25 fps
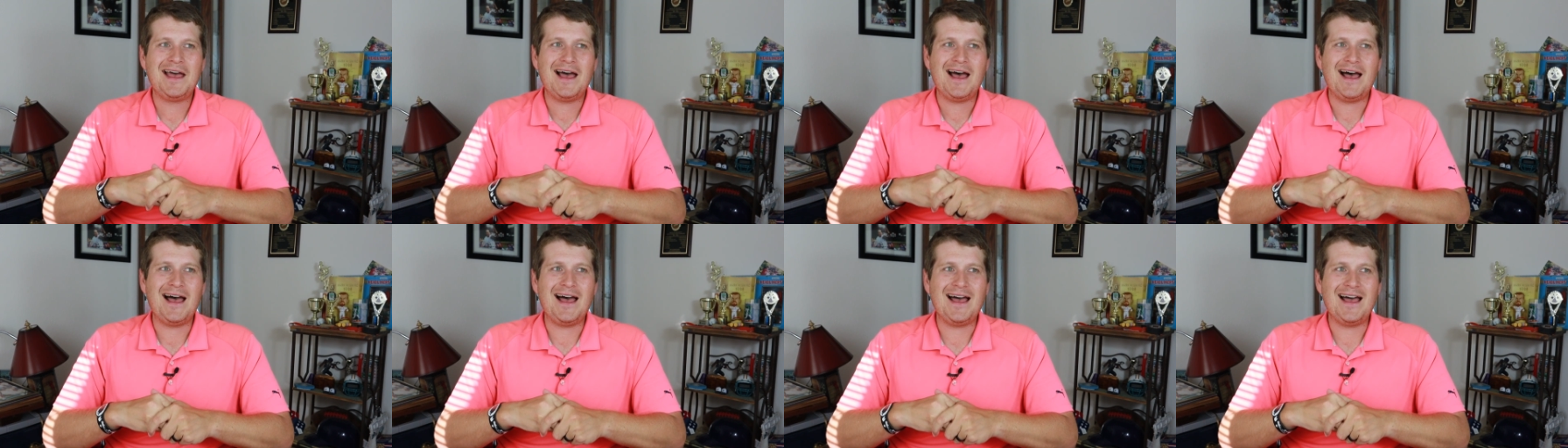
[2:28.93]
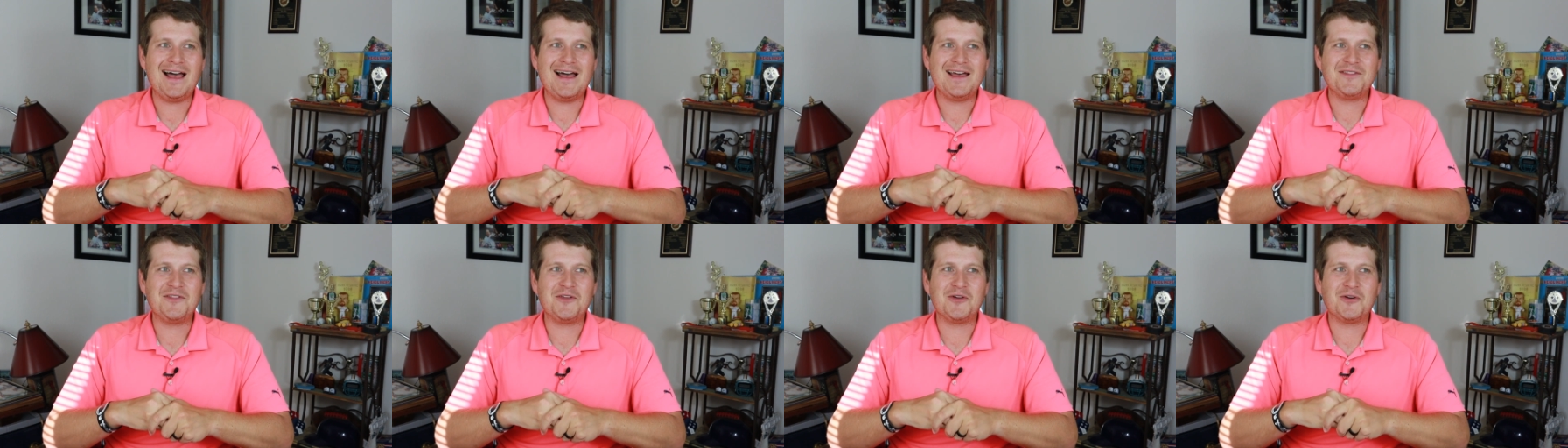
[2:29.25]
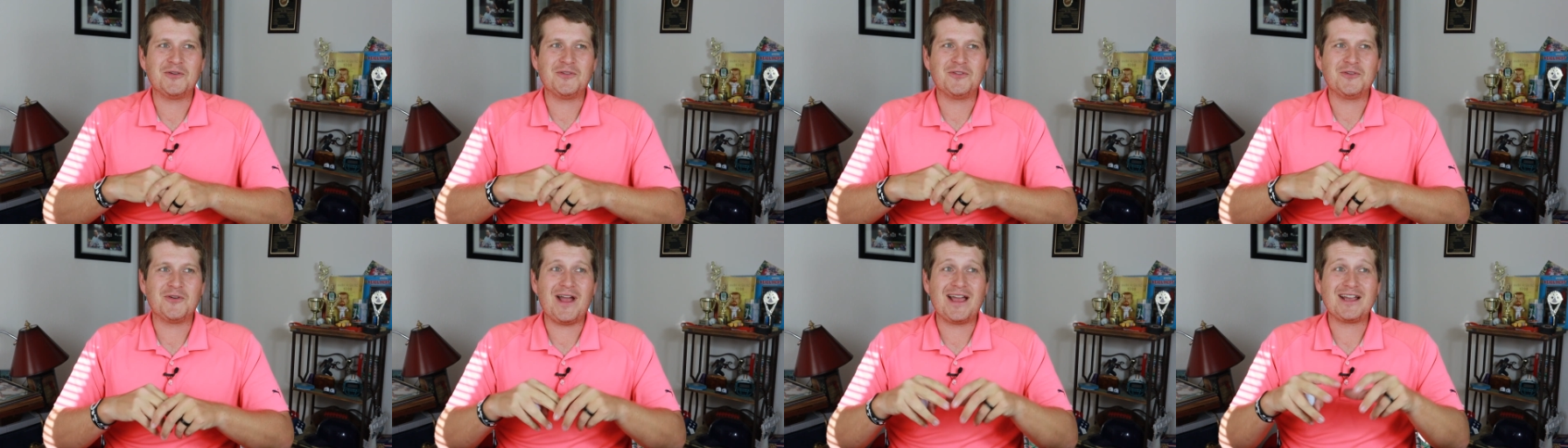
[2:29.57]
uh,
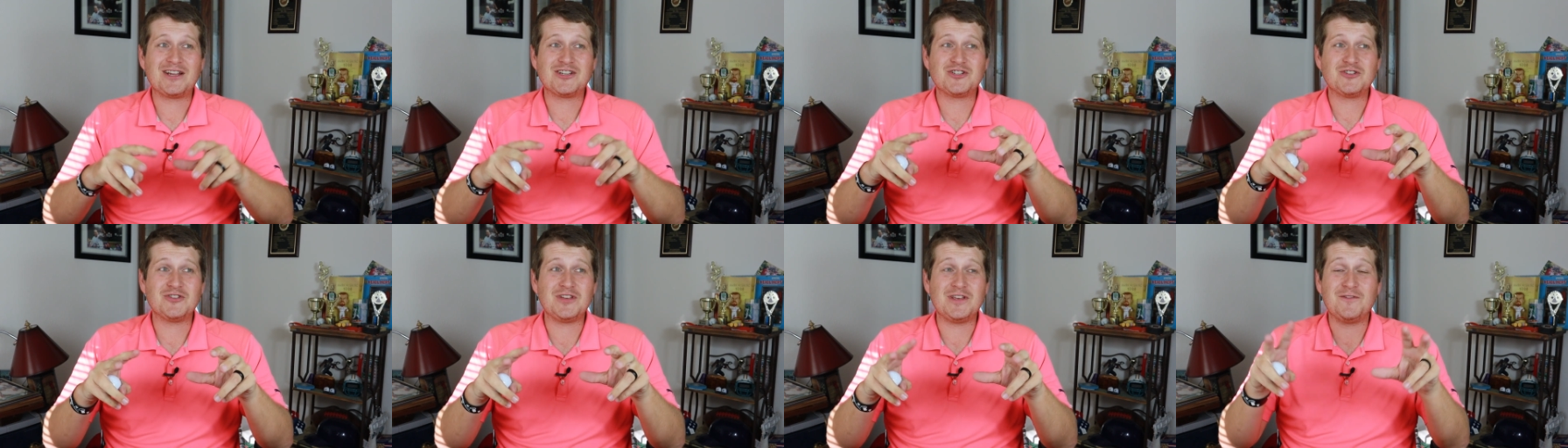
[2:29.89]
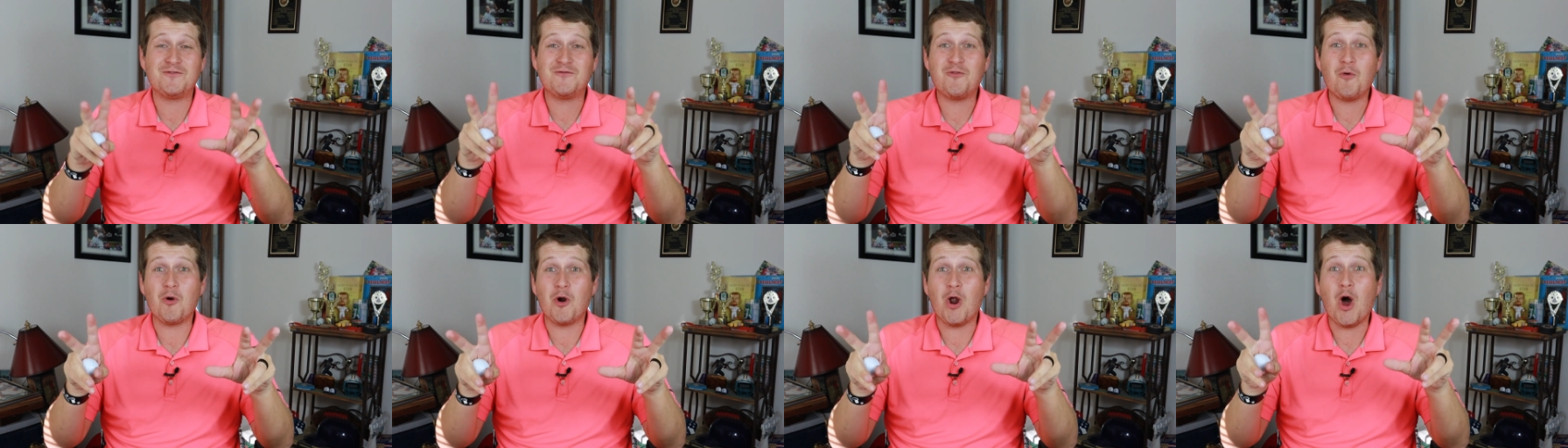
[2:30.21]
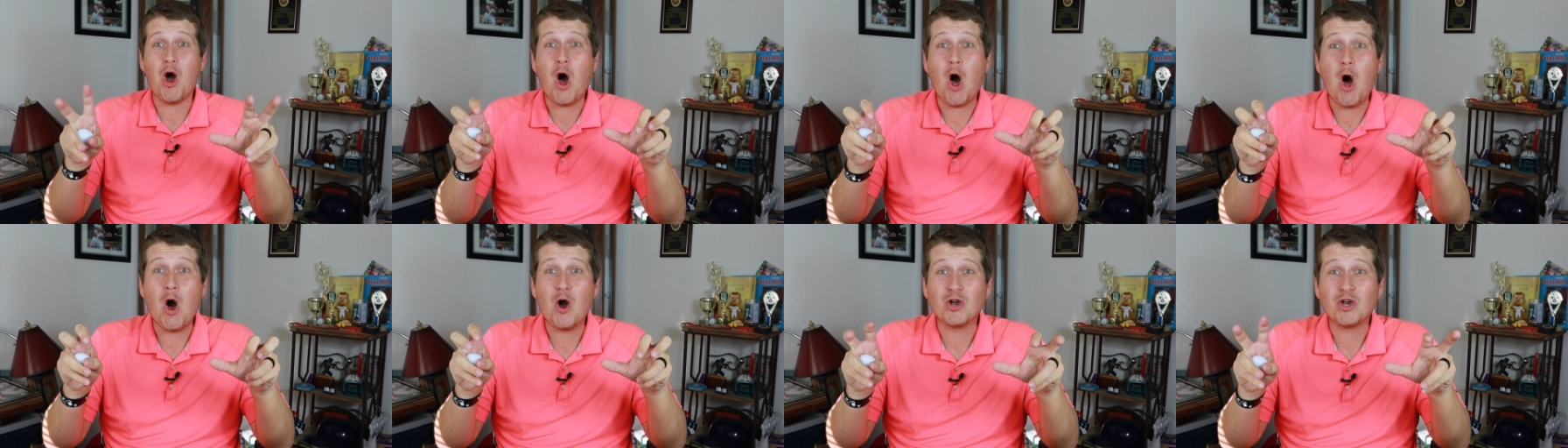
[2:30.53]
they're, they're actually for
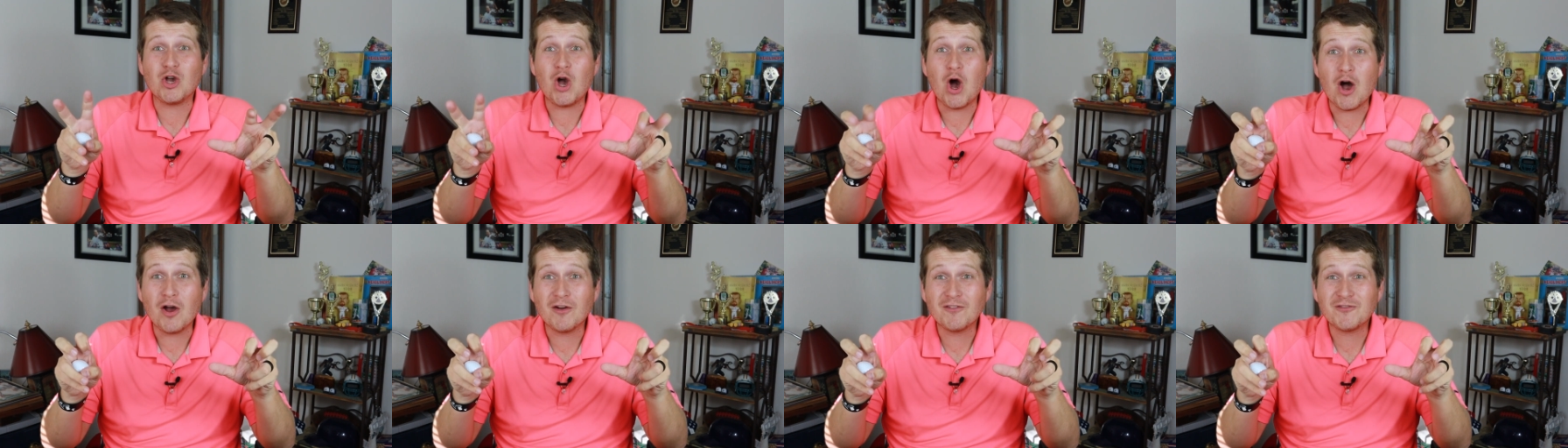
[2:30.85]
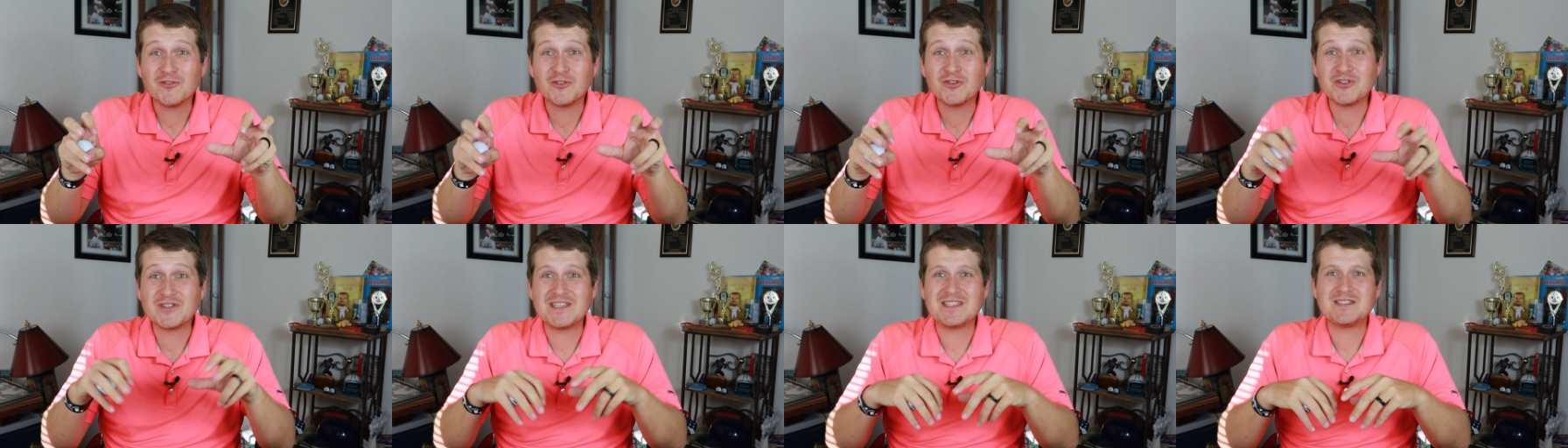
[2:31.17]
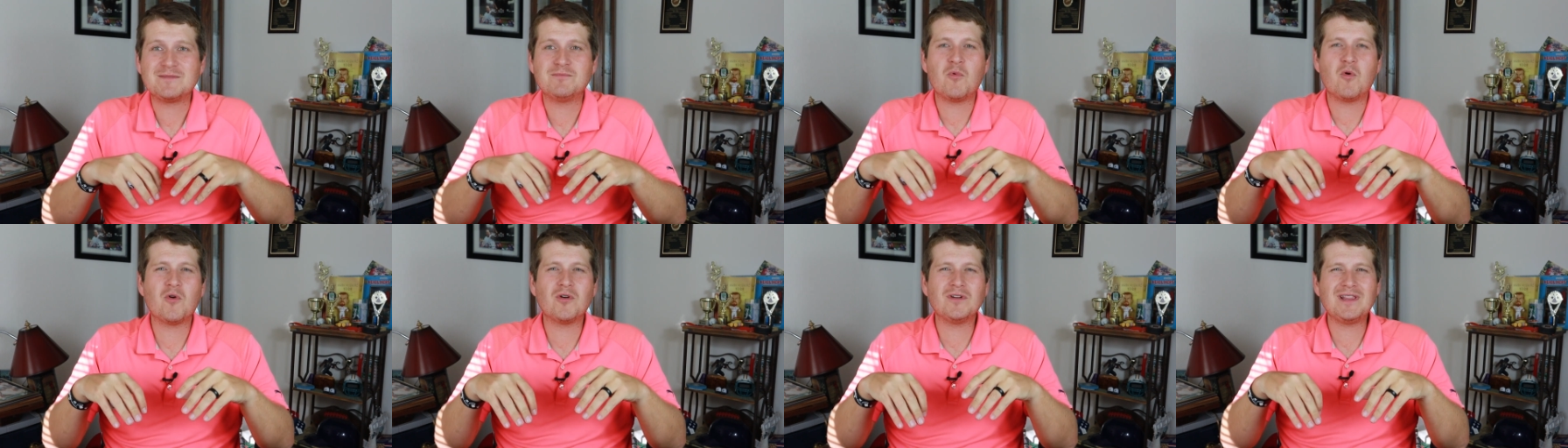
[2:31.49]
all golfers.
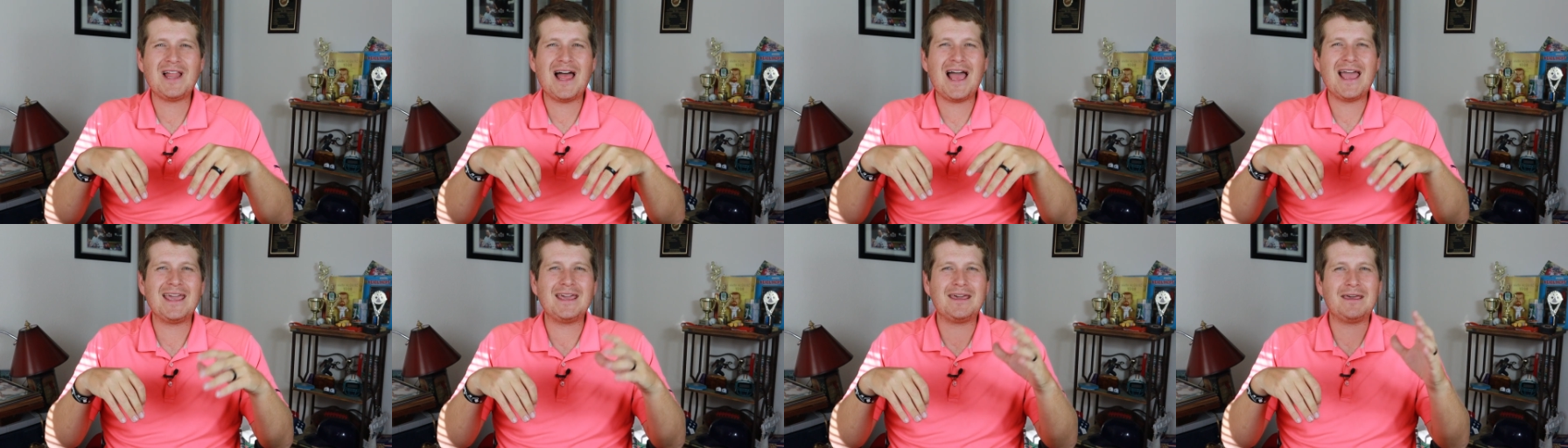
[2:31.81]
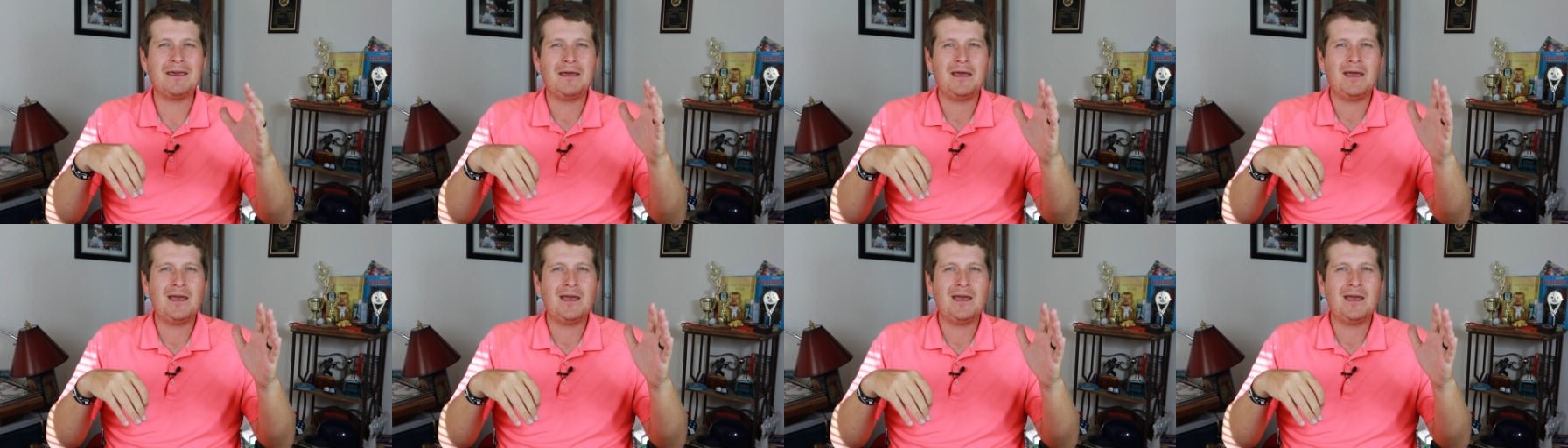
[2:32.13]
It's more like